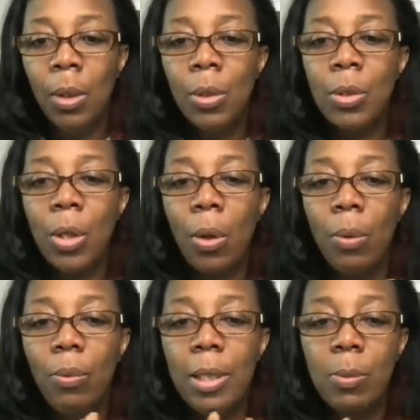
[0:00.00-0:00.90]
So,
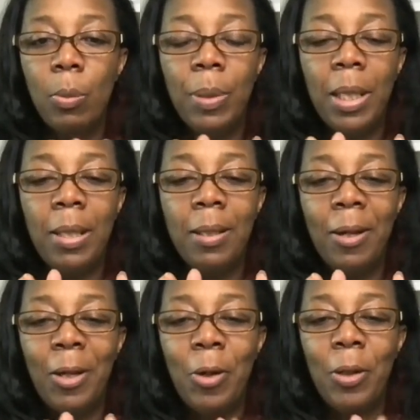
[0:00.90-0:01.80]
this will be the
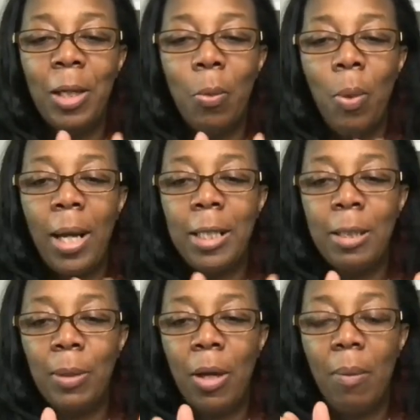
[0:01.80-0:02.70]
iconic way to
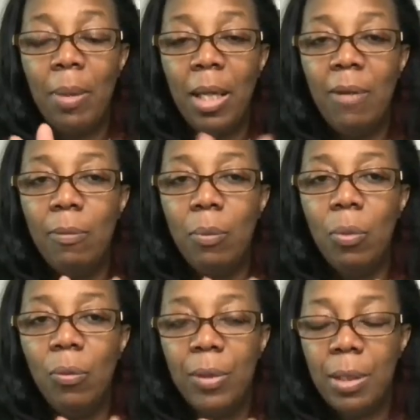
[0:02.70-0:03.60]
become even
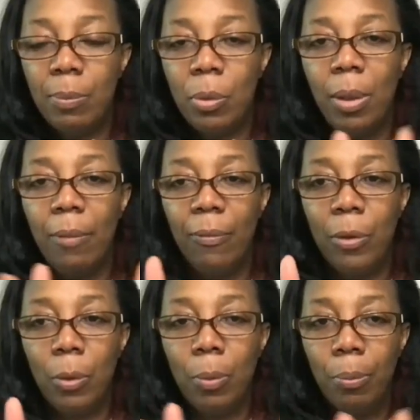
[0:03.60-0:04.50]
more visible for
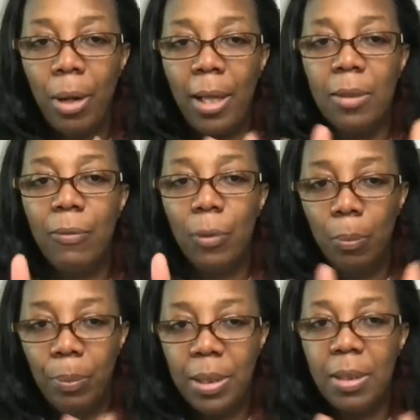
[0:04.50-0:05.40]
your brand, for your
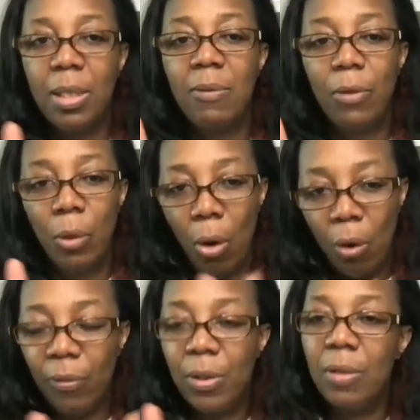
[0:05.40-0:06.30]
business, for your
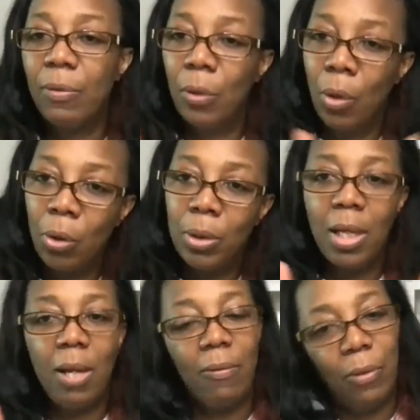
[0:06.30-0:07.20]
offers, for your
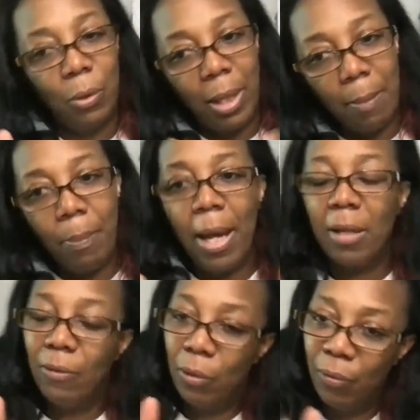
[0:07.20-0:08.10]
content, for your
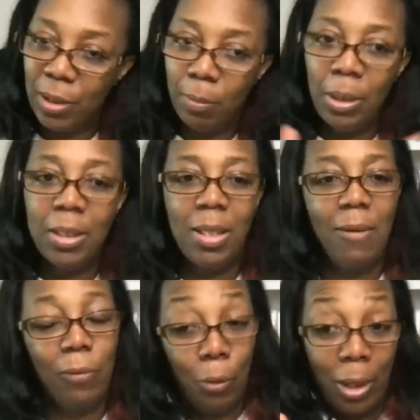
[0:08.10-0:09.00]
impact, for your visibility,
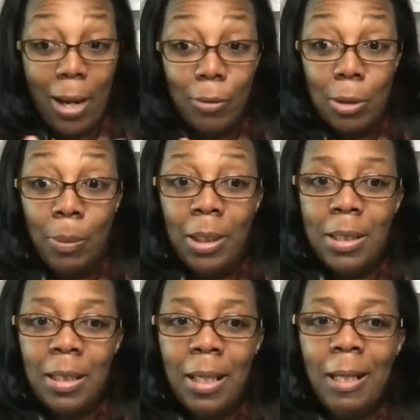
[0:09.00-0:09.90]
for your
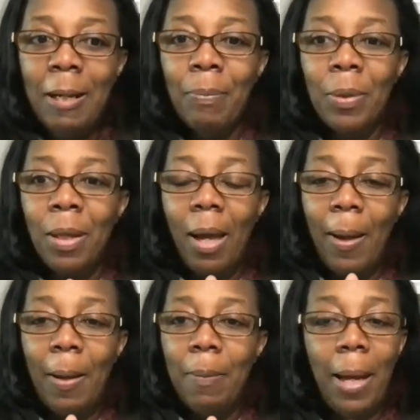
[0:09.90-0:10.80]
accountability,
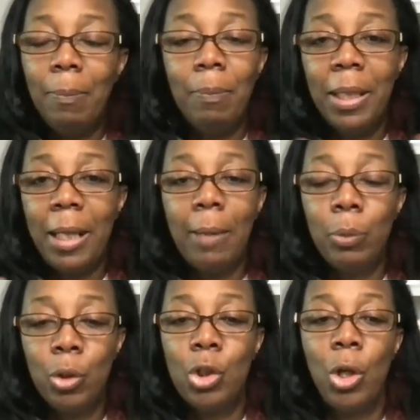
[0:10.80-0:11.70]
um, and being able
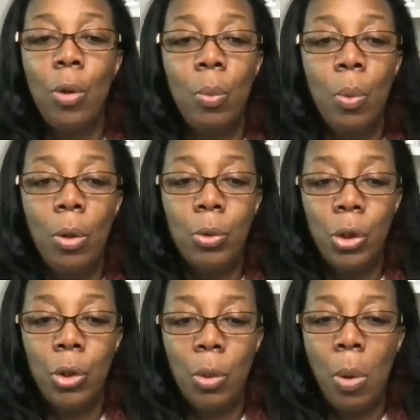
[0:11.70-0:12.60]
to show the world
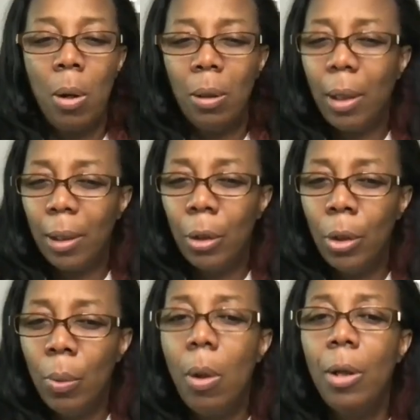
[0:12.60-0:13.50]
who you are like,
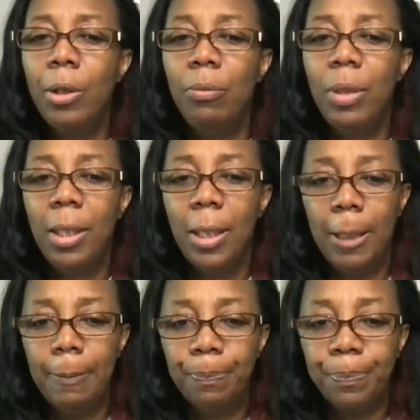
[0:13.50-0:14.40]
who are you really?